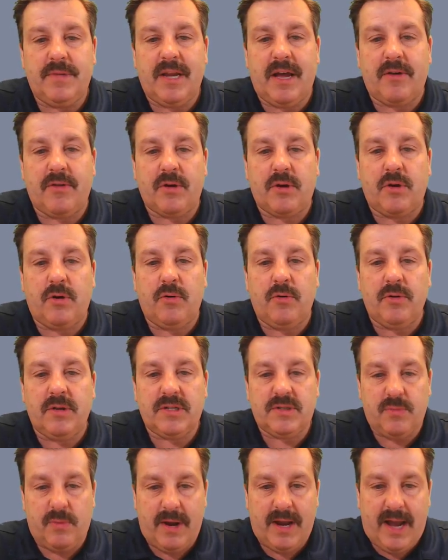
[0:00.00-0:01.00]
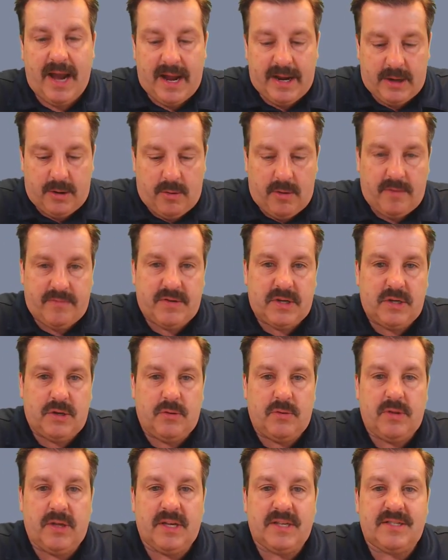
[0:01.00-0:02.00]
Now, the coolest way I know of to
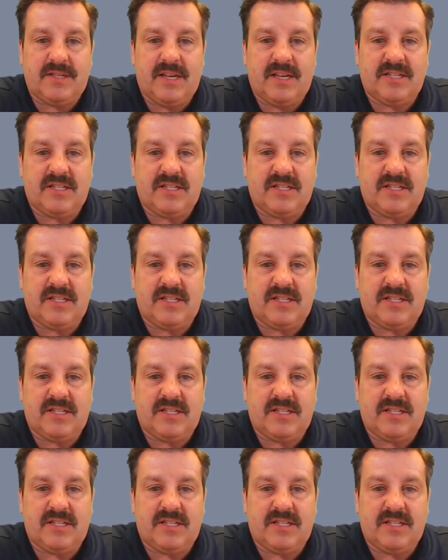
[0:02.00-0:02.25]
do this